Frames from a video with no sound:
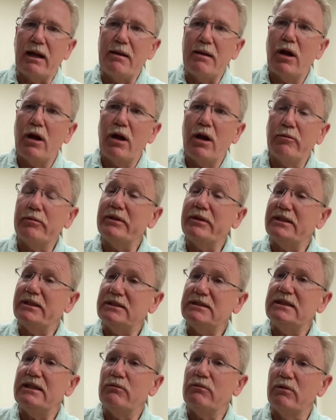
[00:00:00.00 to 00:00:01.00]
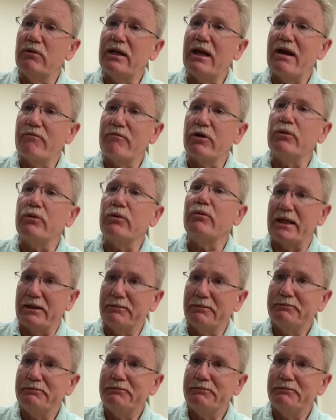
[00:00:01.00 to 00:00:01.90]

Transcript: I probably see one every week,